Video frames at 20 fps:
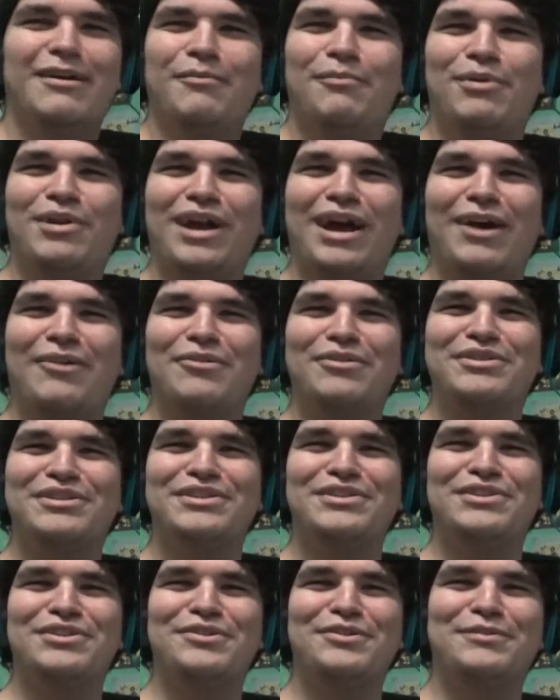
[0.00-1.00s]
but how would
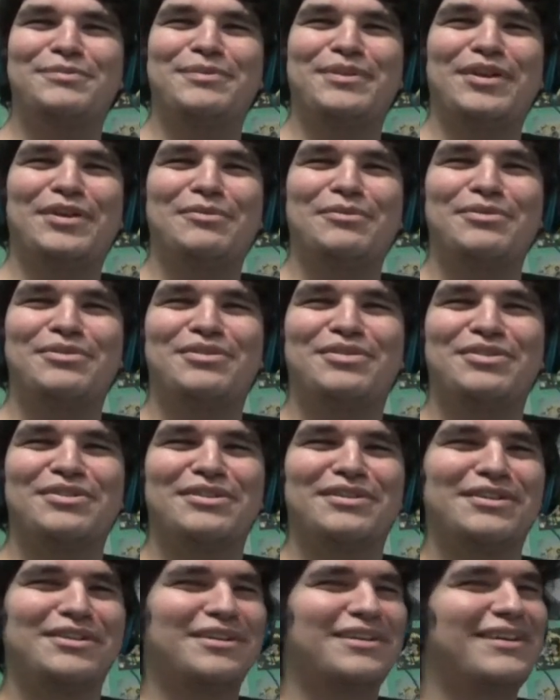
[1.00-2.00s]
the news be able
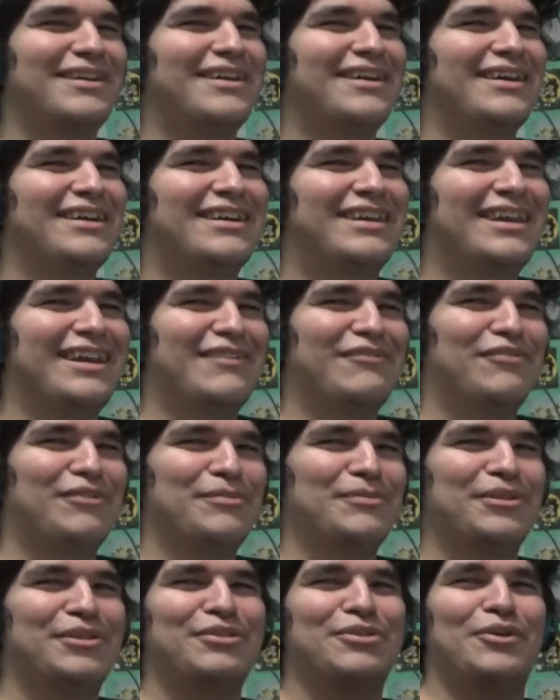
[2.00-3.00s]
to get
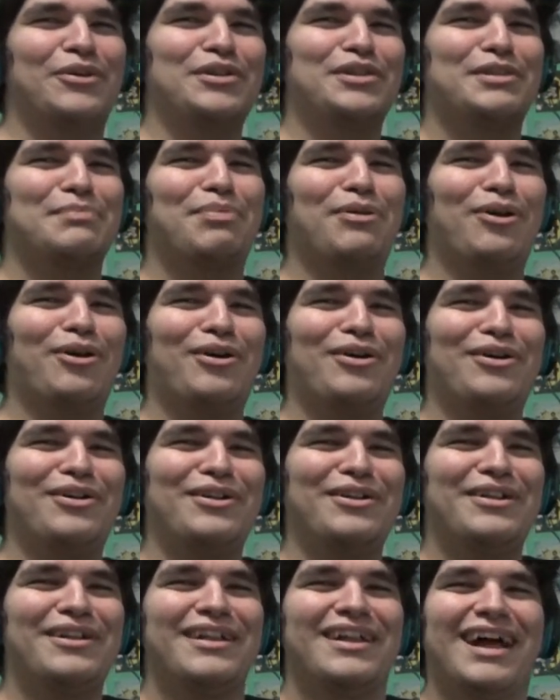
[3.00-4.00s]
from the North
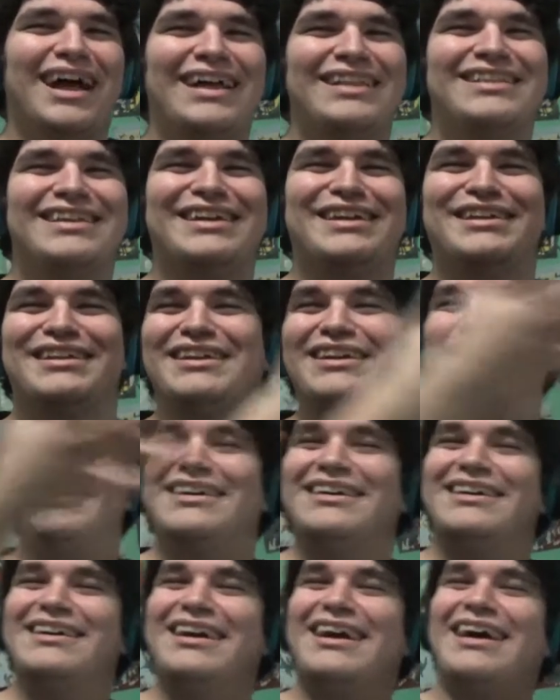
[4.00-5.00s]
Pole and then
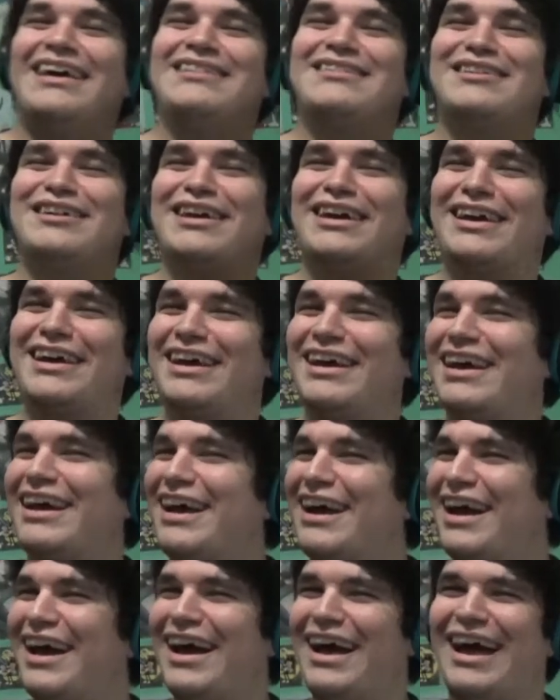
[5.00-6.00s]
and then?
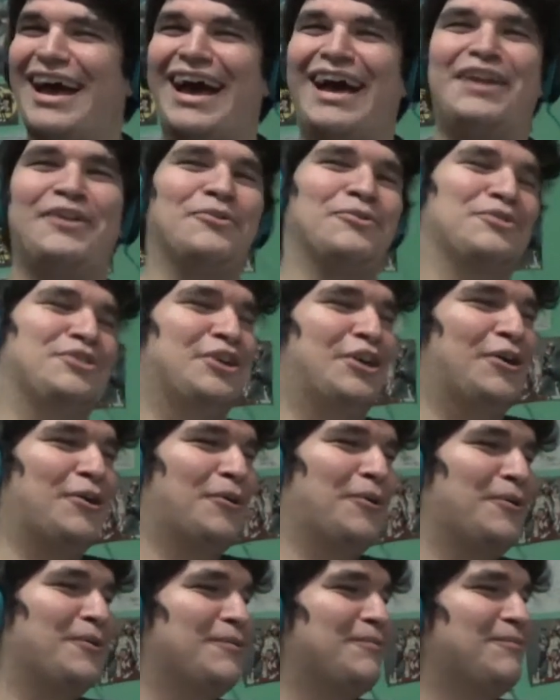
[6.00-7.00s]
I don't
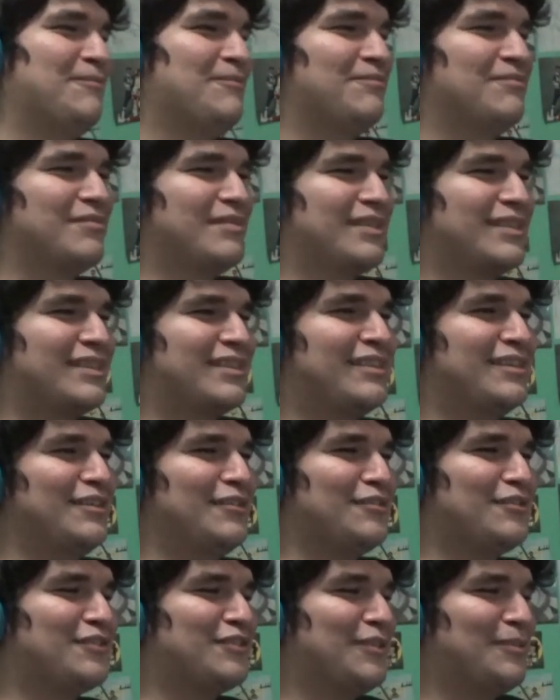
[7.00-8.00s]
know.
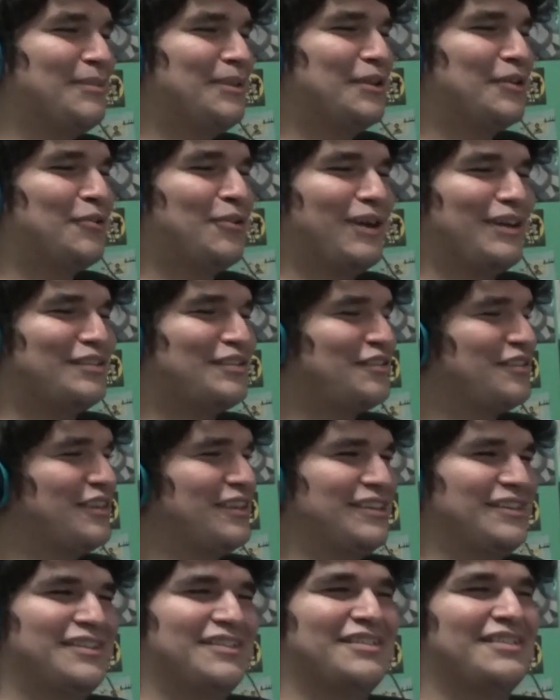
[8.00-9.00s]
There's so many
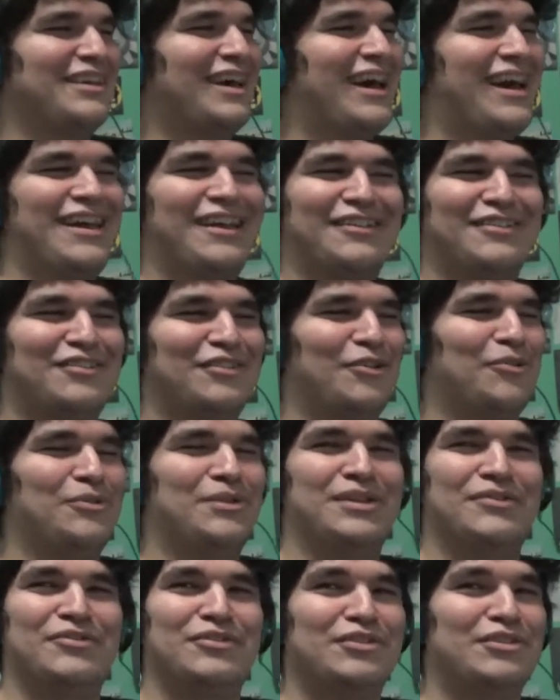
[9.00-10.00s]
questions I don't
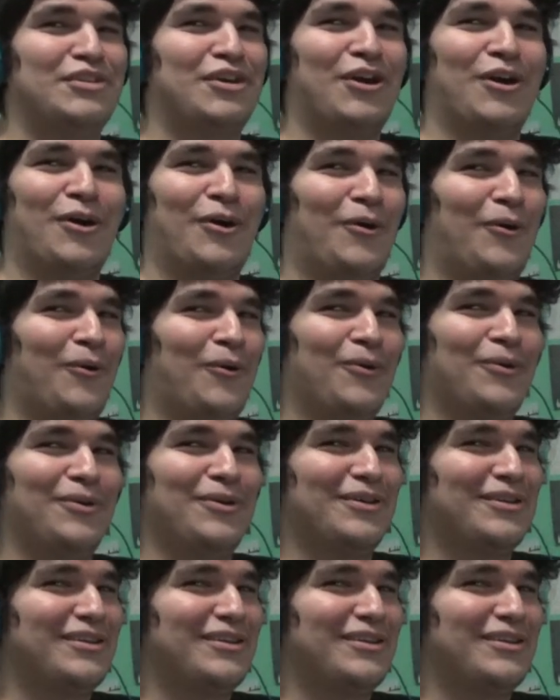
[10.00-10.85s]
even know.